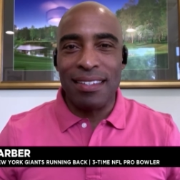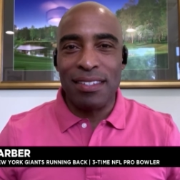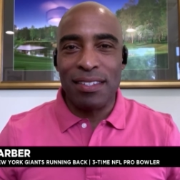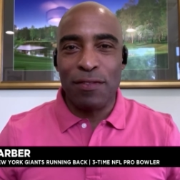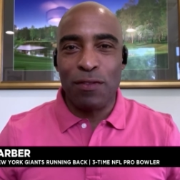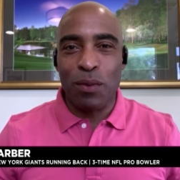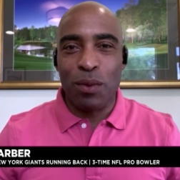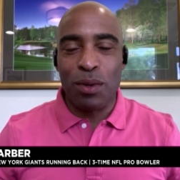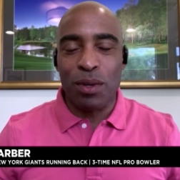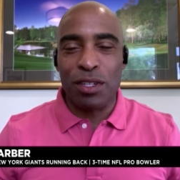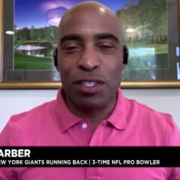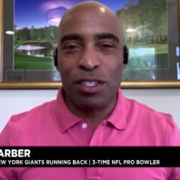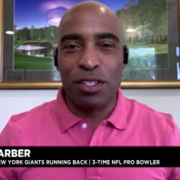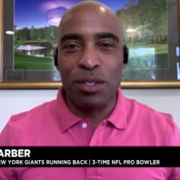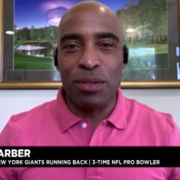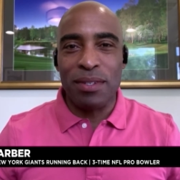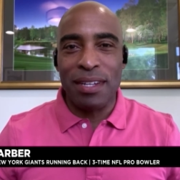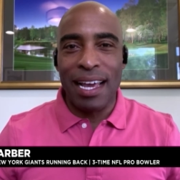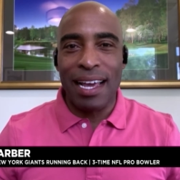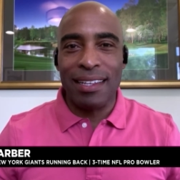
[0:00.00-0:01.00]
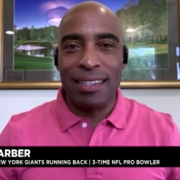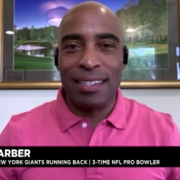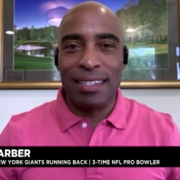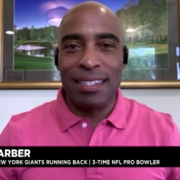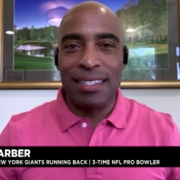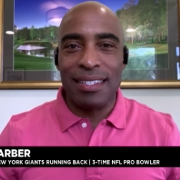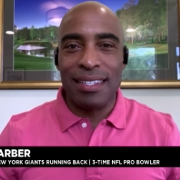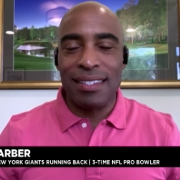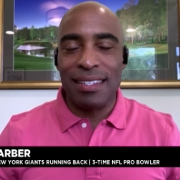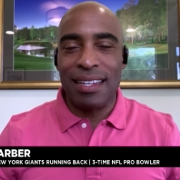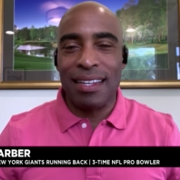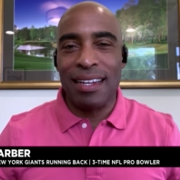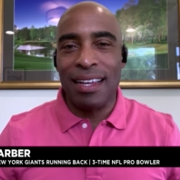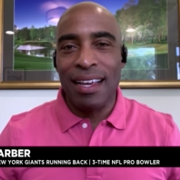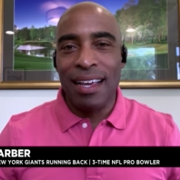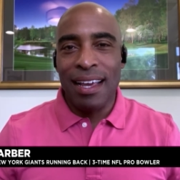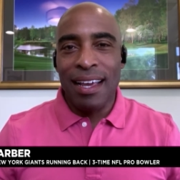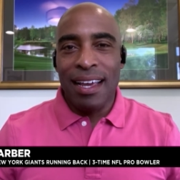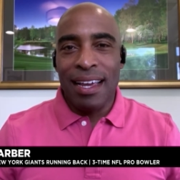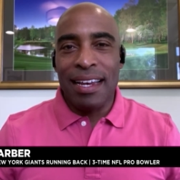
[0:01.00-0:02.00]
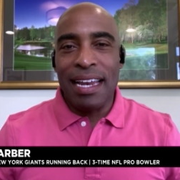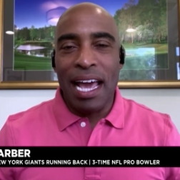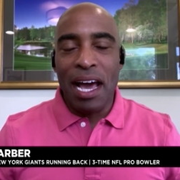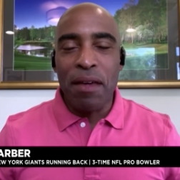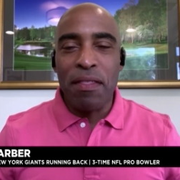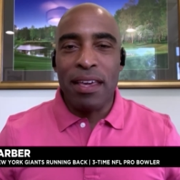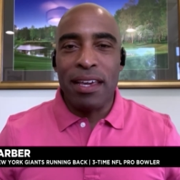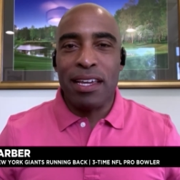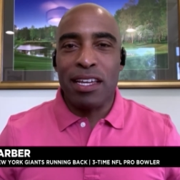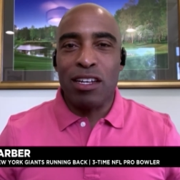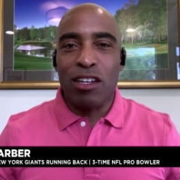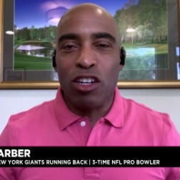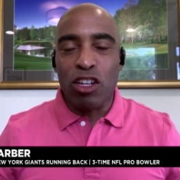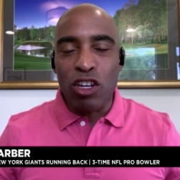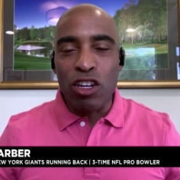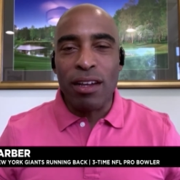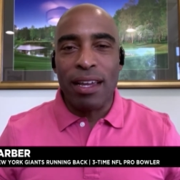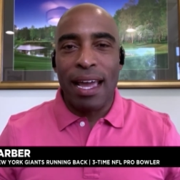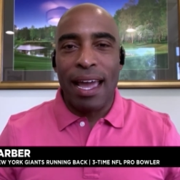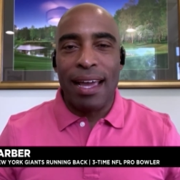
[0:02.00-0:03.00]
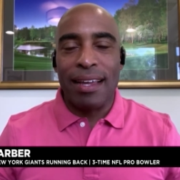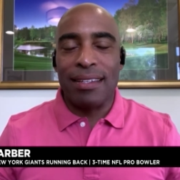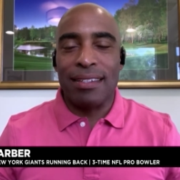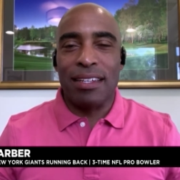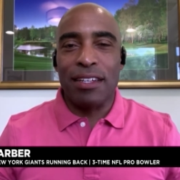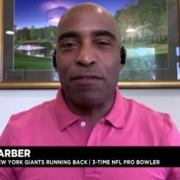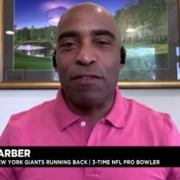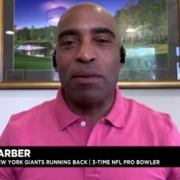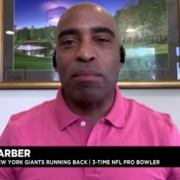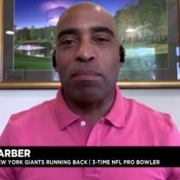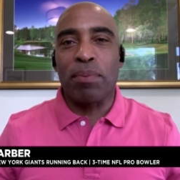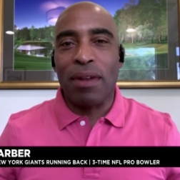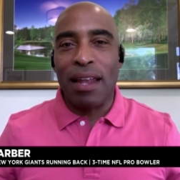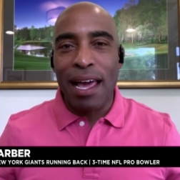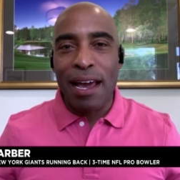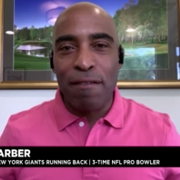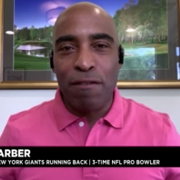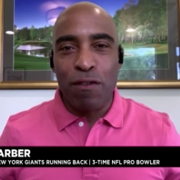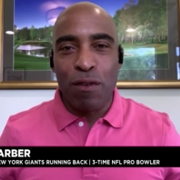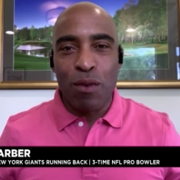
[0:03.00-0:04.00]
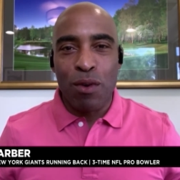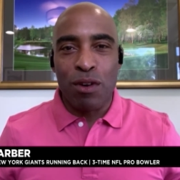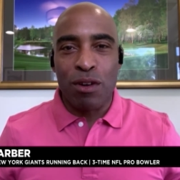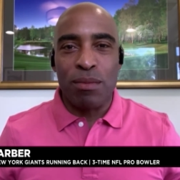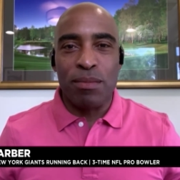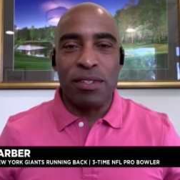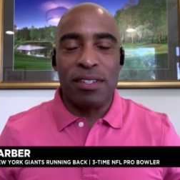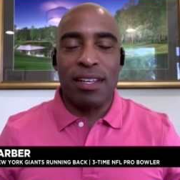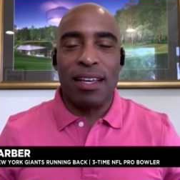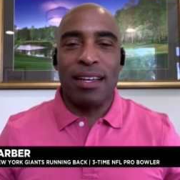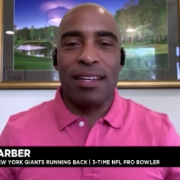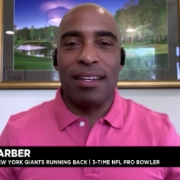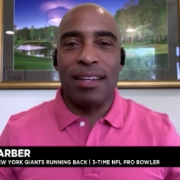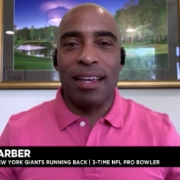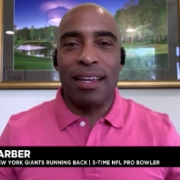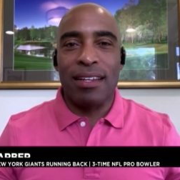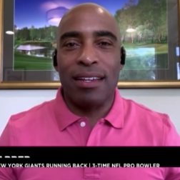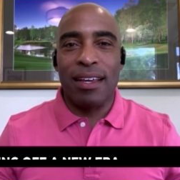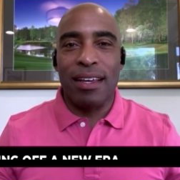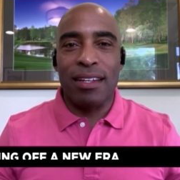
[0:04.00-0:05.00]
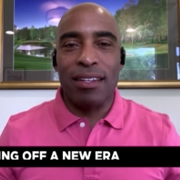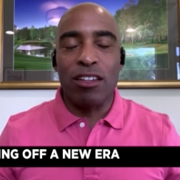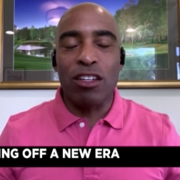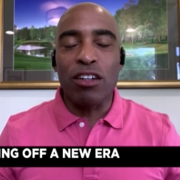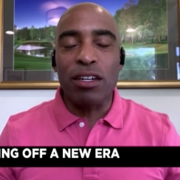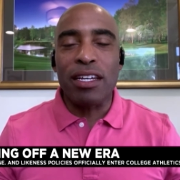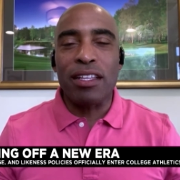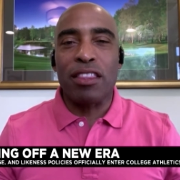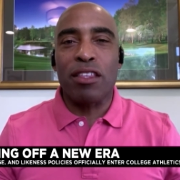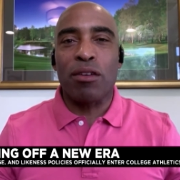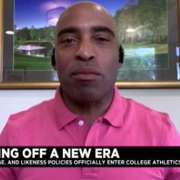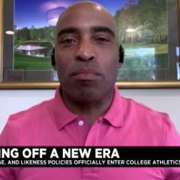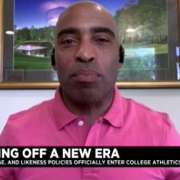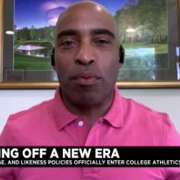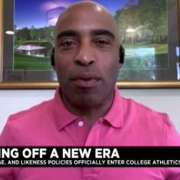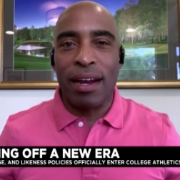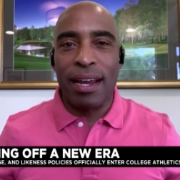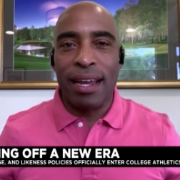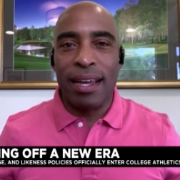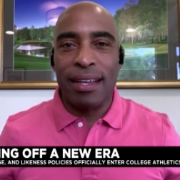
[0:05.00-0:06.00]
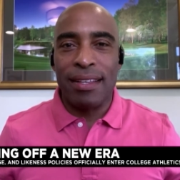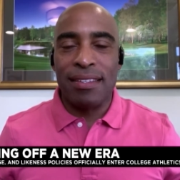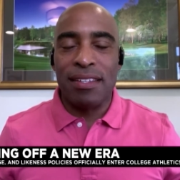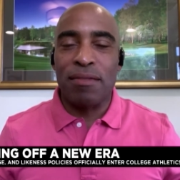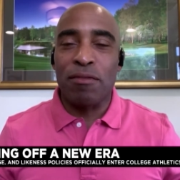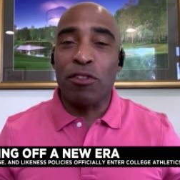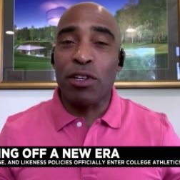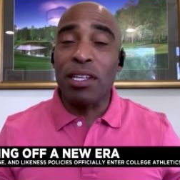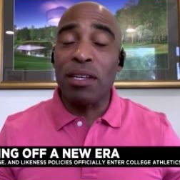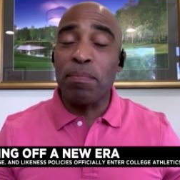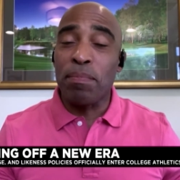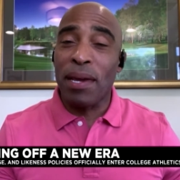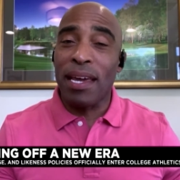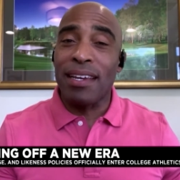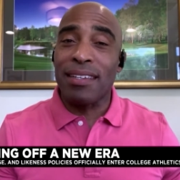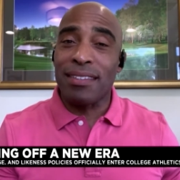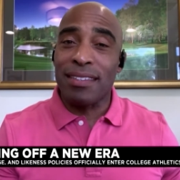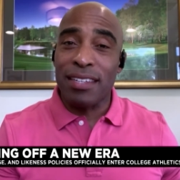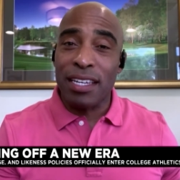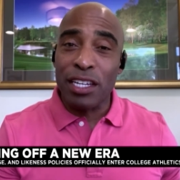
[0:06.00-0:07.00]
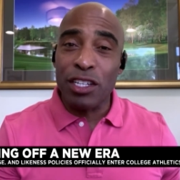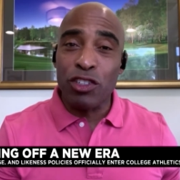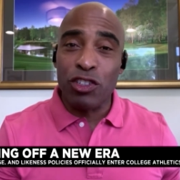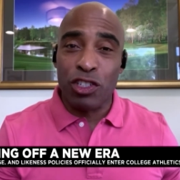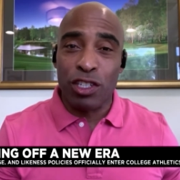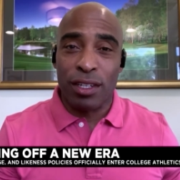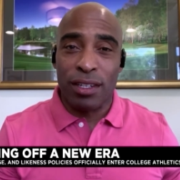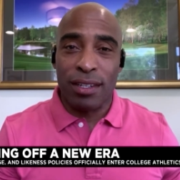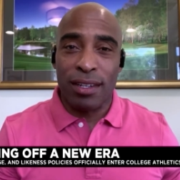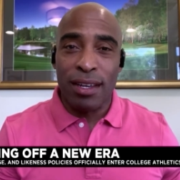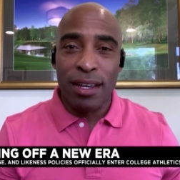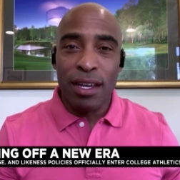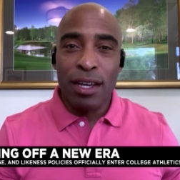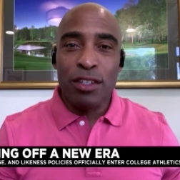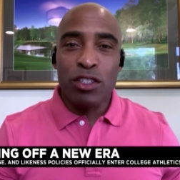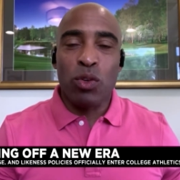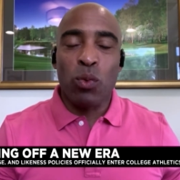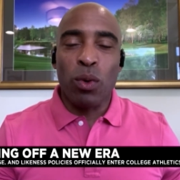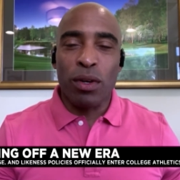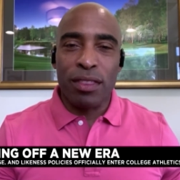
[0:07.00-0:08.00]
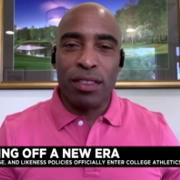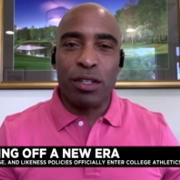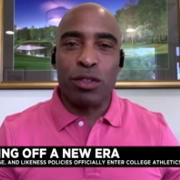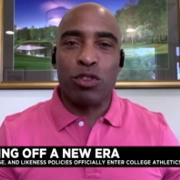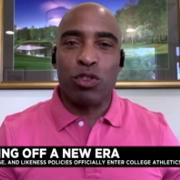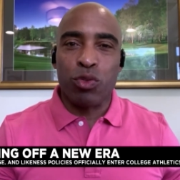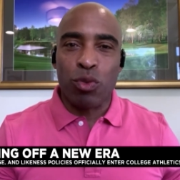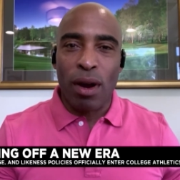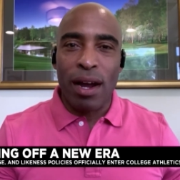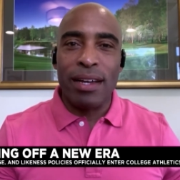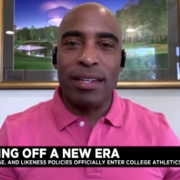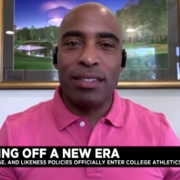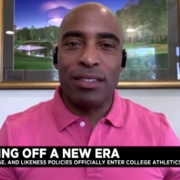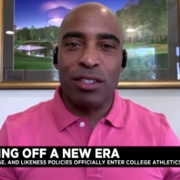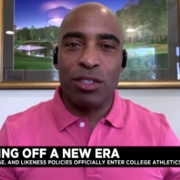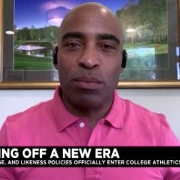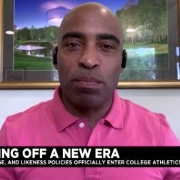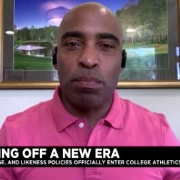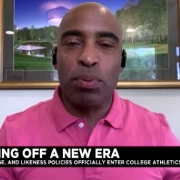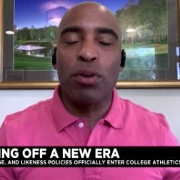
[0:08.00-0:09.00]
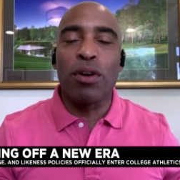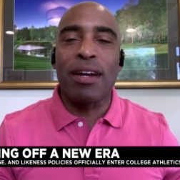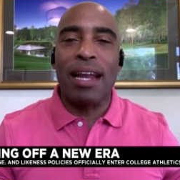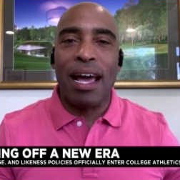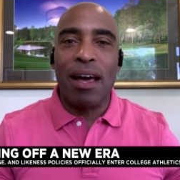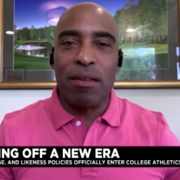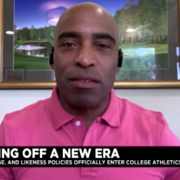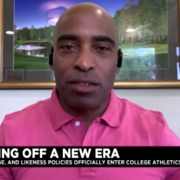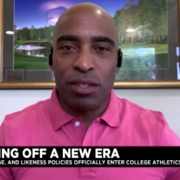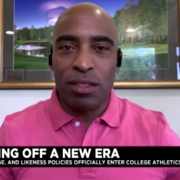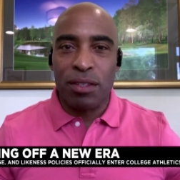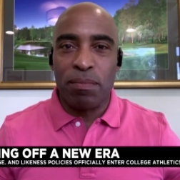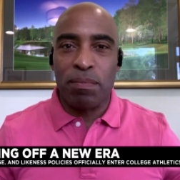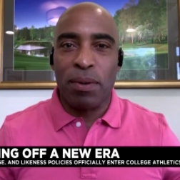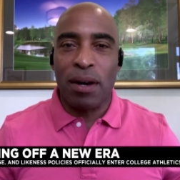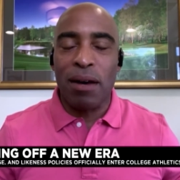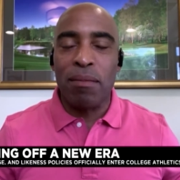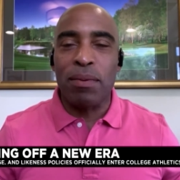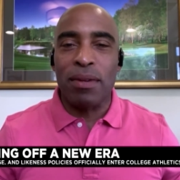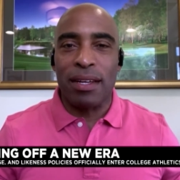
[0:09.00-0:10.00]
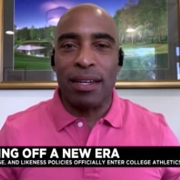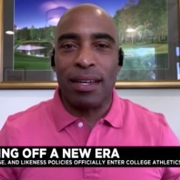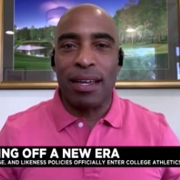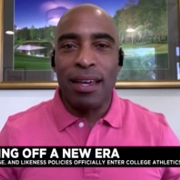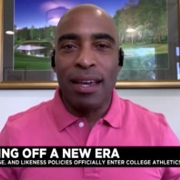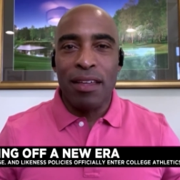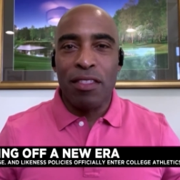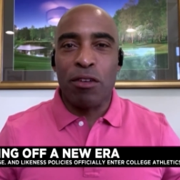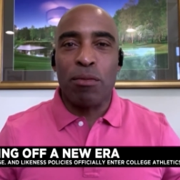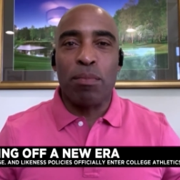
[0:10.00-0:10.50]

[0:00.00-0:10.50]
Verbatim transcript: things for student athletes is that and now they can look at different platforms and, and, and look at their brands and really pay attention to what they're trying to put out to the public.